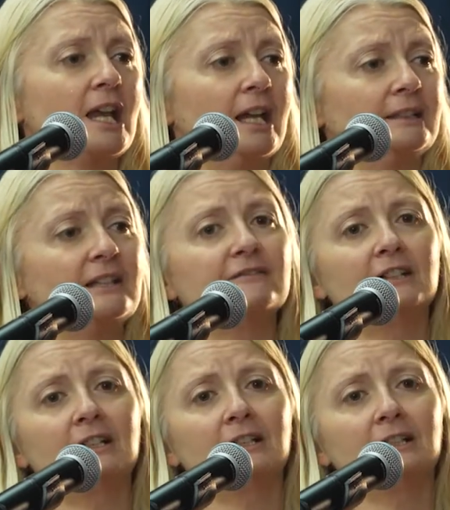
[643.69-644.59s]
and
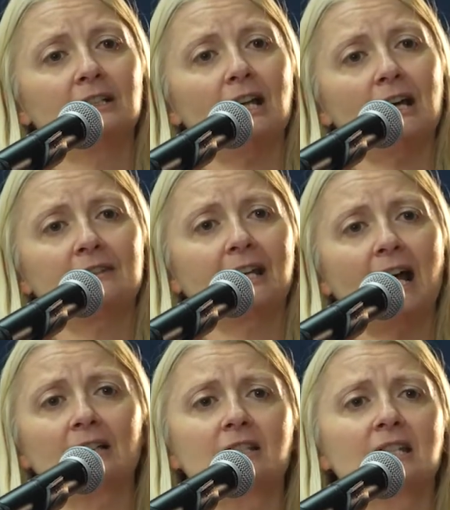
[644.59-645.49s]
even the
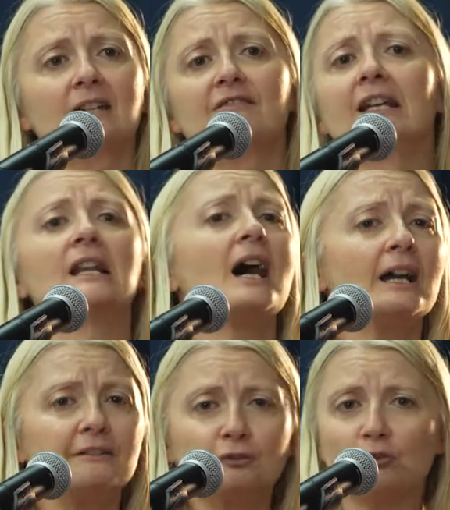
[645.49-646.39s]
gods giving
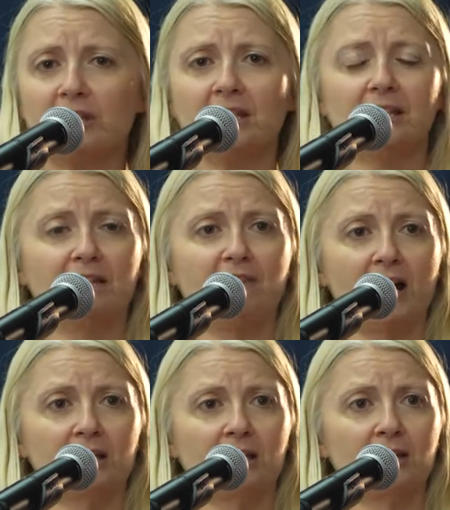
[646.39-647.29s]
life to these
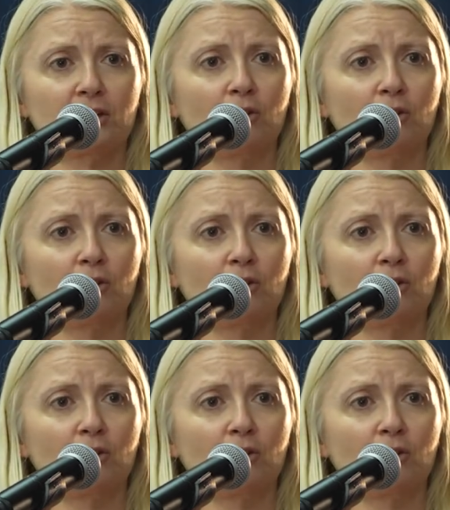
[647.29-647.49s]
devices.